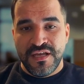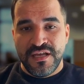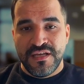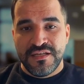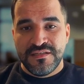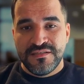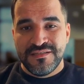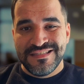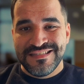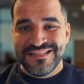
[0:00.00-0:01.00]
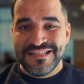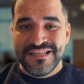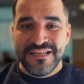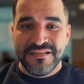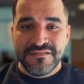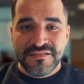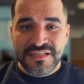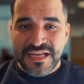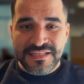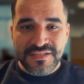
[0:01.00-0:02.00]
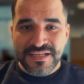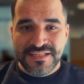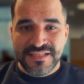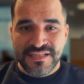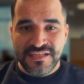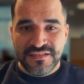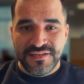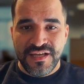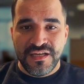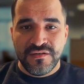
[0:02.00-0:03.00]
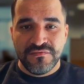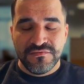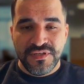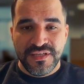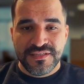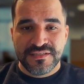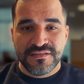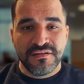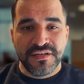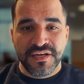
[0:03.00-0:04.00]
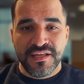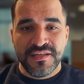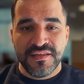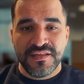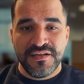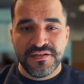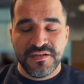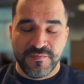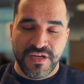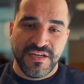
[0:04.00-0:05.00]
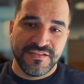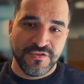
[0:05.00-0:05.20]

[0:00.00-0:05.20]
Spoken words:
And as you can see, now it's creating the learning path.